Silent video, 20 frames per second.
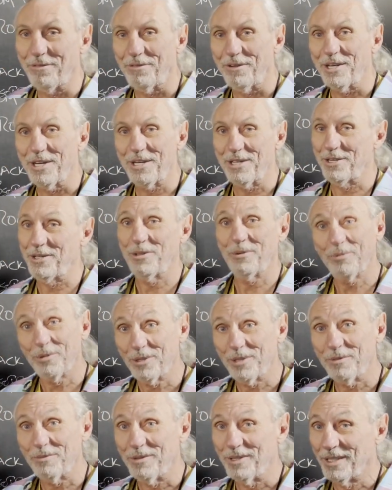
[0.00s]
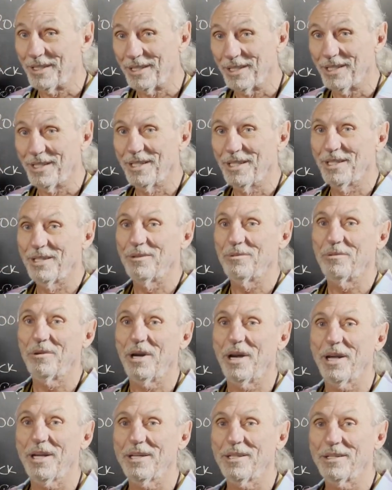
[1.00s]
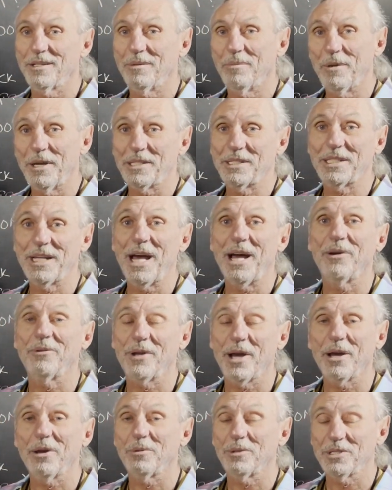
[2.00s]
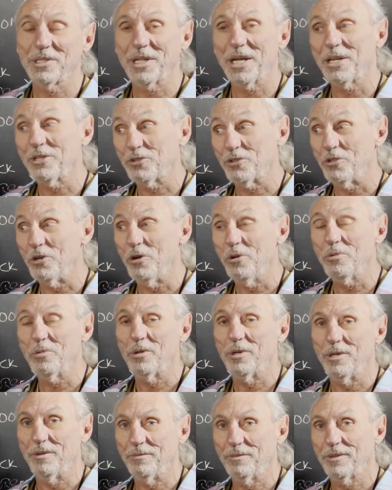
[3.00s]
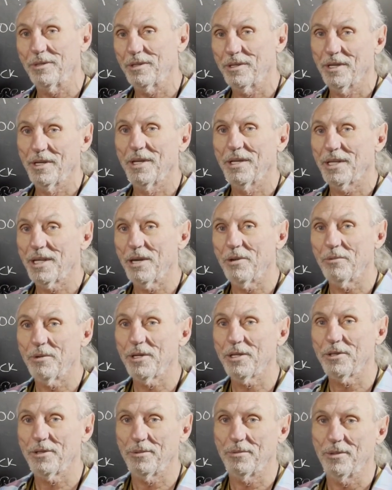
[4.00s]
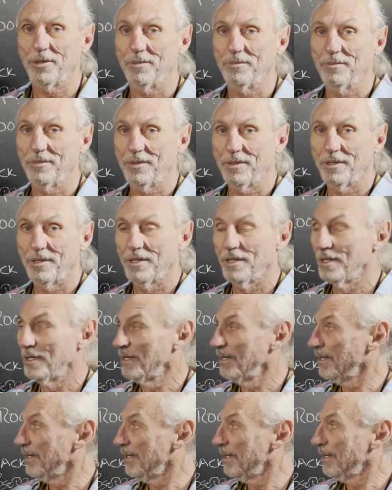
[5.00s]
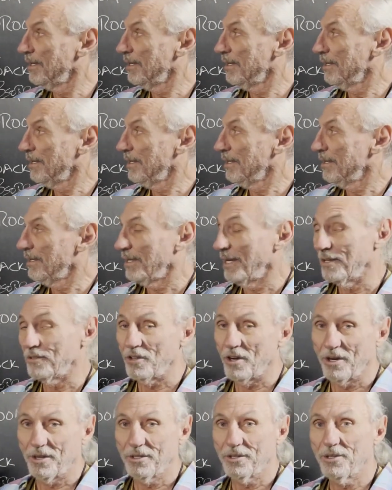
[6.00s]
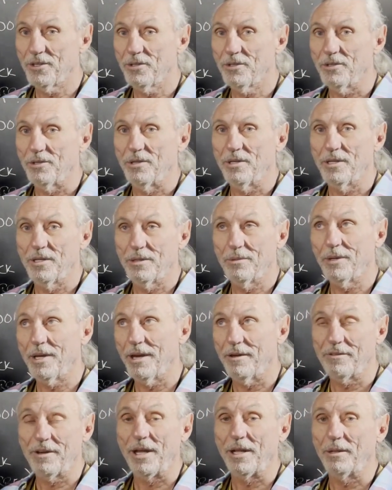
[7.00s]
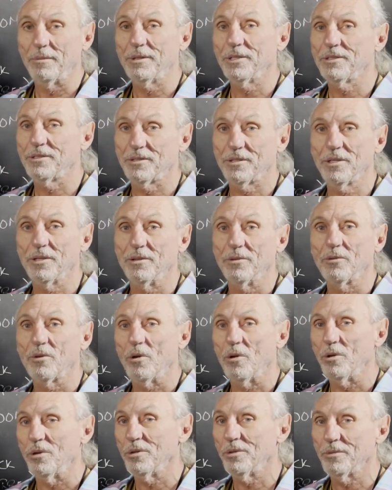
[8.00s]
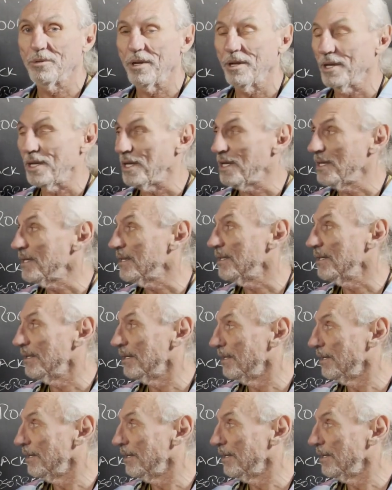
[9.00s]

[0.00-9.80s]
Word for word: fit into the room, right? The best sound I always say is no room. Get rid of the room. That's hard to do. We have elements, you know, cold, heat,